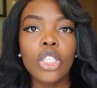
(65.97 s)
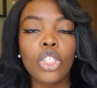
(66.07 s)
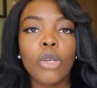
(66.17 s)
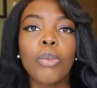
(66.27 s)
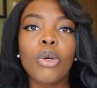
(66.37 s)

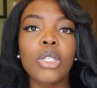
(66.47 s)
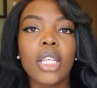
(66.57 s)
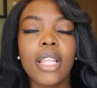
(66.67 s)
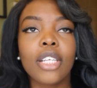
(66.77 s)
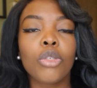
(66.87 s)
She
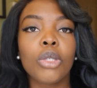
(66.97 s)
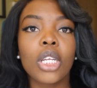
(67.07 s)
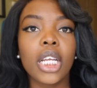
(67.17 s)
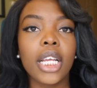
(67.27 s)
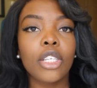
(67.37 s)
posted that she was
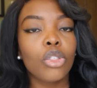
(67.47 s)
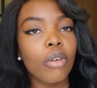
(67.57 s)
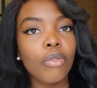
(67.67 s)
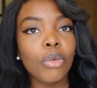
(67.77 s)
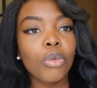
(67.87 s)
going to get
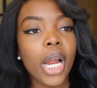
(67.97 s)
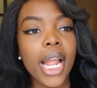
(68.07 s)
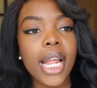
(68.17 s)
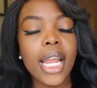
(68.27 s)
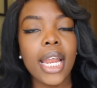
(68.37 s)
Truffle
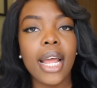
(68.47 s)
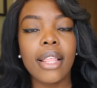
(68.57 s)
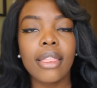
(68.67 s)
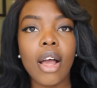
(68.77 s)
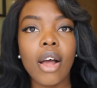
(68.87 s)
Raine and I
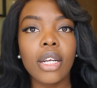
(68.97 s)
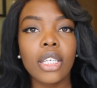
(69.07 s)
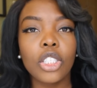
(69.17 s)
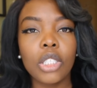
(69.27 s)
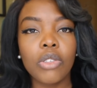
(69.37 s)
thought
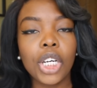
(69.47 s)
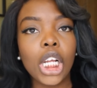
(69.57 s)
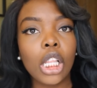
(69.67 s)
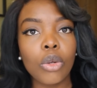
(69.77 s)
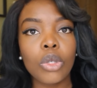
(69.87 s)
because she's very
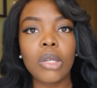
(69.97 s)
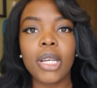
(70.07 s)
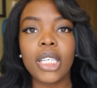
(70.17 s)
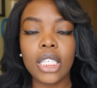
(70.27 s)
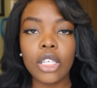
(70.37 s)
close to
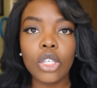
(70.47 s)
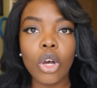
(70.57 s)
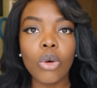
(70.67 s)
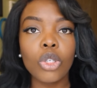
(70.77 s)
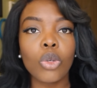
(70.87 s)
my skin
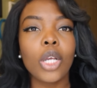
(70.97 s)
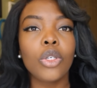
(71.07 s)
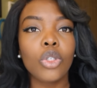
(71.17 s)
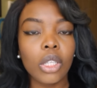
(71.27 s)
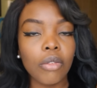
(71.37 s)
tone so I
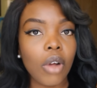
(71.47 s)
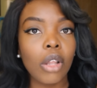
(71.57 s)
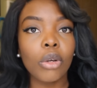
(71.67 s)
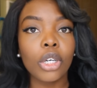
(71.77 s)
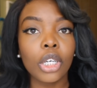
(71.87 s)
usually
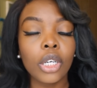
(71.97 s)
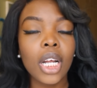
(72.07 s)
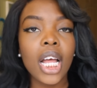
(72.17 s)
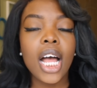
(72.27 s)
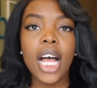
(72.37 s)
follow her
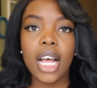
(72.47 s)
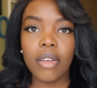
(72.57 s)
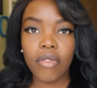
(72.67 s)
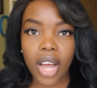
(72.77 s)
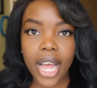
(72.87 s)

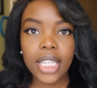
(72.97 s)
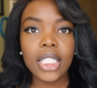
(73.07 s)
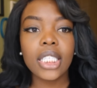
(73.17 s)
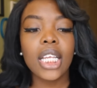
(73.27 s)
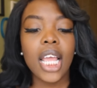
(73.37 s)

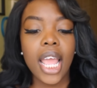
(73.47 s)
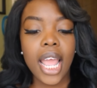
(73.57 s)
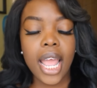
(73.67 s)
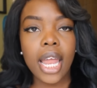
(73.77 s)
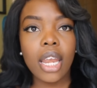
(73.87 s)
advice
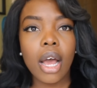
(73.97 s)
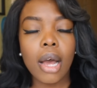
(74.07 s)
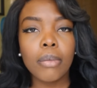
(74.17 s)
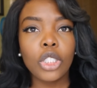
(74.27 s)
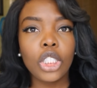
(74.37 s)
and
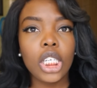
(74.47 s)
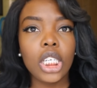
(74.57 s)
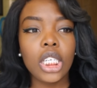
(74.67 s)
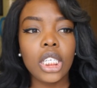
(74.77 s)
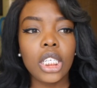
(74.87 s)
um,
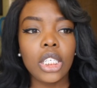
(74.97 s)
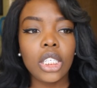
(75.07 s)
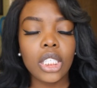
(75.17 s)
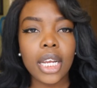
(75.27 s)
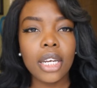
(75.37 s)
she
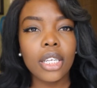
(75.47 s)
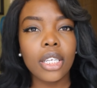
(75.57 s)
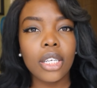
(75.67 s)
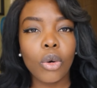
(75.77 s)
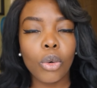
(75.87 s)
decided
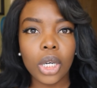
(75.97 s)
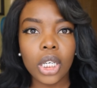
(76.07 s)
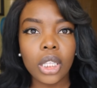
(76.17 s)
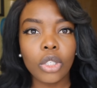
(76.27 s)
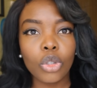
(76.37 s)
to
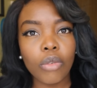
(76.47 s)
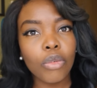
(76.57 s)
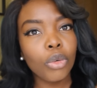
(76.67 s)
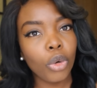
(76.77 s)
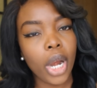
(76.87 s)
order the
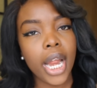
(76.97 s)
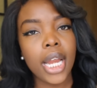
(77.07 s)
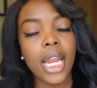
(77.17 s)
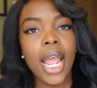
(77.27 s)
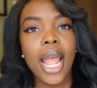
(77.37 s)
truffled
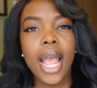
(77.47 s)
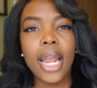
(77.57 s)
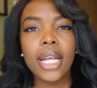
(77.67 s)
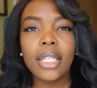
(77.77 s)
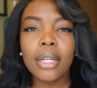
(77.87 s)
rain
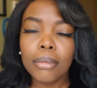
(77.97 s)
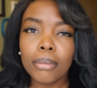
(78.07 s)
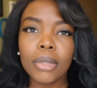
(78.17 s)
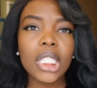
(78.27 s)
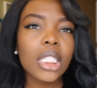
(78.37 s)
and I said
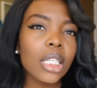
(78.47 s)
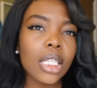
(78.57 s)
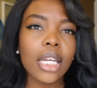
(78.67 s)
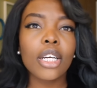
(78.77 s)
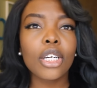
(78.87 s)
hmm this looks
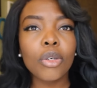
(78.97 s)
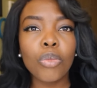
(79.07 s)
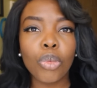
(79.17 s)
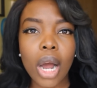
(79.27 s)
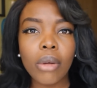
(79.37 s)
like a
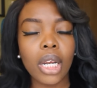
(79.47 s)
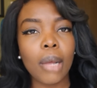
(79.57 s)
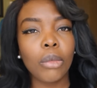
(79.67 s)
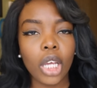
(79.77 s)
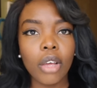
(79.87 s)
good brown that
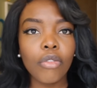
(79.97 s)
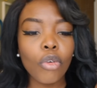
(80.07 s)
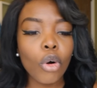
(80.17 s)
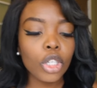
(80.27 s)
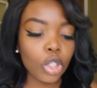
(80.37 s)
I'm looking
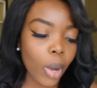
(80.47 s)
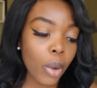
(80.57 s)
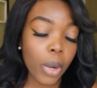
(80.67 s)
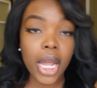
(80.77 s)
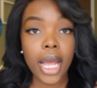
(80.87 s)
for so I
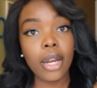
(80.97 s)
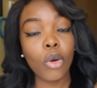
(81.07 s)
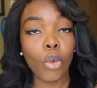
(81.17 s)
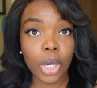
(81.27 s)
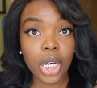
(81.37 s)
went ahead and
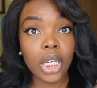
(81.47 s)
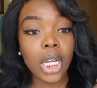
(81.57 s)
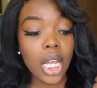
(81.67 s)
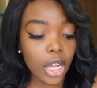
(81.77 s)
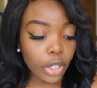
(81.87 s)
ordered
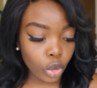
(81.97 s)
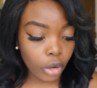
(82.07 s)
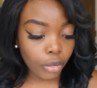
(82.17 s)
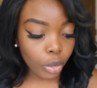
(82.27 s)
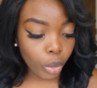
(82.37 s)

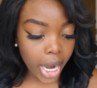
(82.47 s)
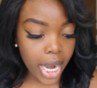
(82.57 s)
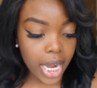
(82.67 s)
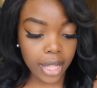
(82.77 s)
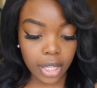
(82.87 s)
truffled
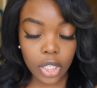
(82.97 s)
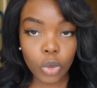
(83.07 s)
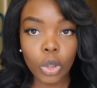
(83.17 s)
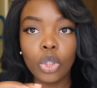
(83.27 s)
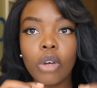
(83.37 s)
rain and this
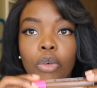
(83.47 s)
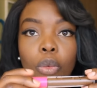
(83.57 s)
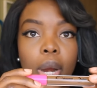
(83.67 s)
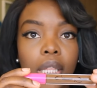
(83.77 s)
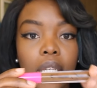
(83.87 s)
is what Truffle
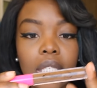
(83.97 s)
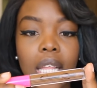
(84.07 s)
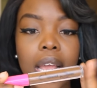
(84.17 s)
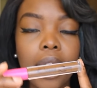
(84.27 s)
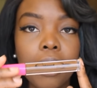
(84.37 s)
Raine looks
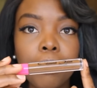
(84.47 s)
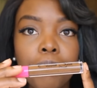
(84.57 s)
like